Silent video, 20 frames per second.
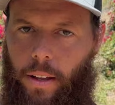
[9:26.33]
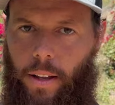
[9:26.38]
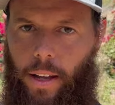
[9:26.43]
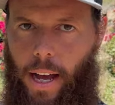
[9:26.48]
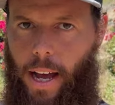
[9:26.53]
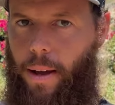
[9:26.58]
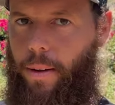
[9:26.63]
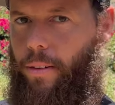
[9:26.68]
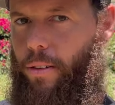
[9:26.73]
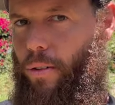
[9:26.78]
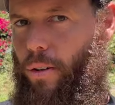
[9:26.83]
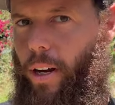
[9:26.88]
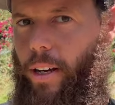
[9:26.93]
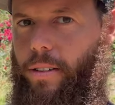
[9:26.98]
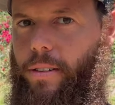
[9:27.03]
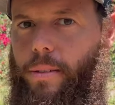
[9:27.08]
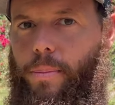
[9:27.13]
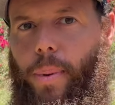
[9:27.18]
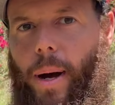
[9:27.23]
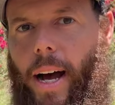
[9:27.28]
I
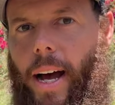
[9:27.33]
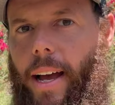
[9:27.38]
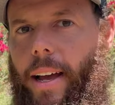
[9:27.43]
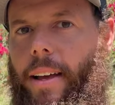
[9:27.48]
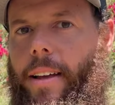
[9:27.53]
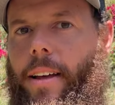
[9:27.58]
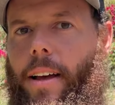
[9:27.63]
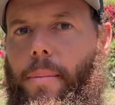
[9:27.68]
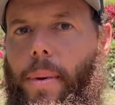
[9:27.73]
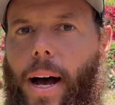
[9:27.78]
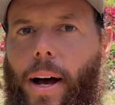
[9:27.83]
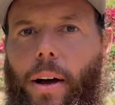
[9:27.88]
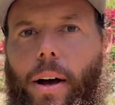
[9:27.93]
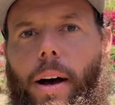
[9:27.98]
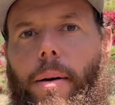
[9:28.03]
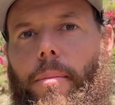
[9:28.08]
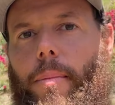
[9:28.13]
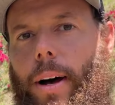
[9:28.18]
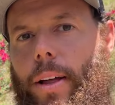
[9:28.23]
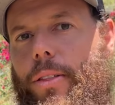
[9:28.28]
trust by about
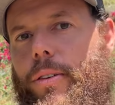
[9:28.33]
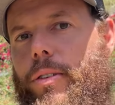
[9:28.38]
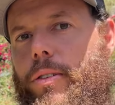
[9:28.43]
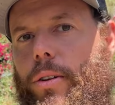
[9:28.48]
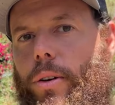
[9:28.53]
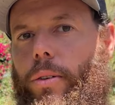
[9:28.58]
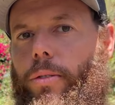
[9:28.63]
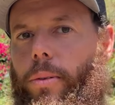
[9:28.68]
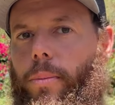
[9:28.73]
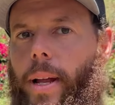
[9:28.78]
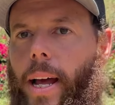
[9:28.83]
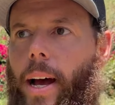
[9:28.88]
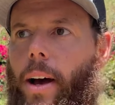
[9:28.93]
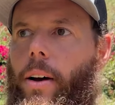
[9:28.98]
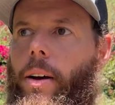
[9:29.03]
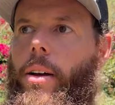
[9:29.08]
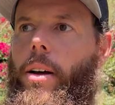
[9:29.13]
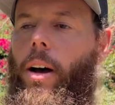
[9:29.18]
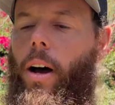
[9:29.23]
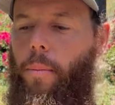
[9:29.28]
a month or 2 from
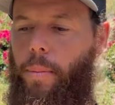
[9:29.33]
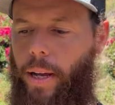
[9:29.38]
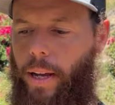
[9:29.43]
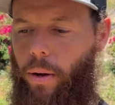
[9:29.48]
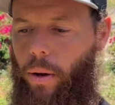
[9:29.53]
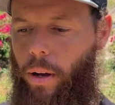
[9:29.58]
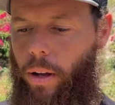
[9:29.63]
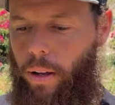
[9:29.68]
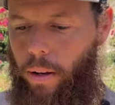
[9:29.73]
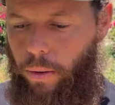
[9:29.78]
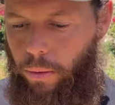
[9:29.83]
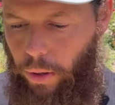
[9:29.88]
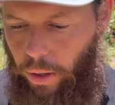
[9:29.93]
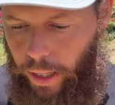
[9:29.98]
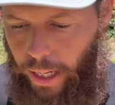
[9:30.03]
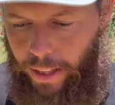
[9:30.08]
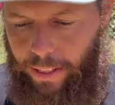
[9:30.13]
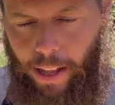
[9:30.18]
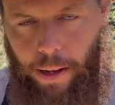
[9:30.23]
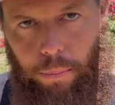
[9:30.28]
now, I'll be
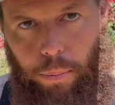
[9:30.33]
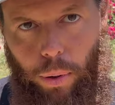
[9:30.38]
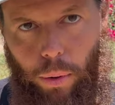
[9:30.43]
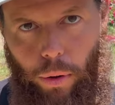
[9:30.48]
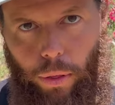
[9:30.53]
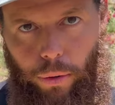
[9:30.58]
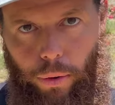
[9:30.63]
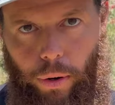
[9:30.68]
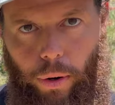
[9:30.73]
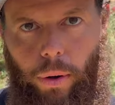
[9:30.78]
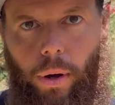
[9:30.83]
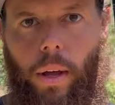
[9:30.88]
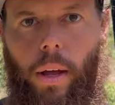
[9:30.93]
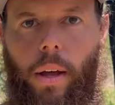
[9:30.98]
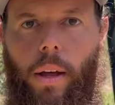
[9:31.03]
really getting that pull through.